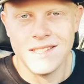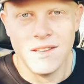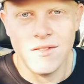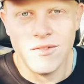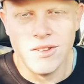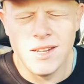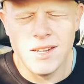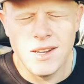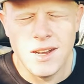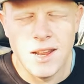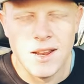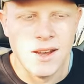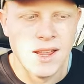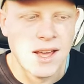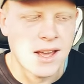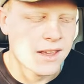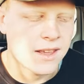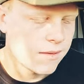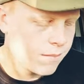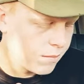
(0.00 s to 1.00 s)
even
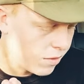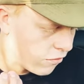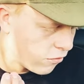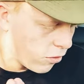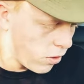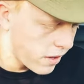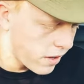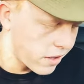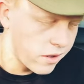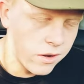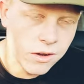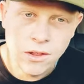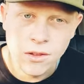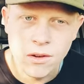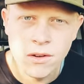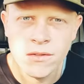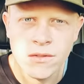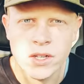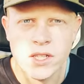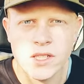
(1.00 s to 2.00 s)
like before I go to
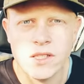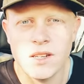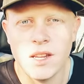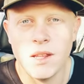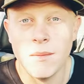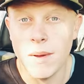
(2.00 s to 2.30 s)
university,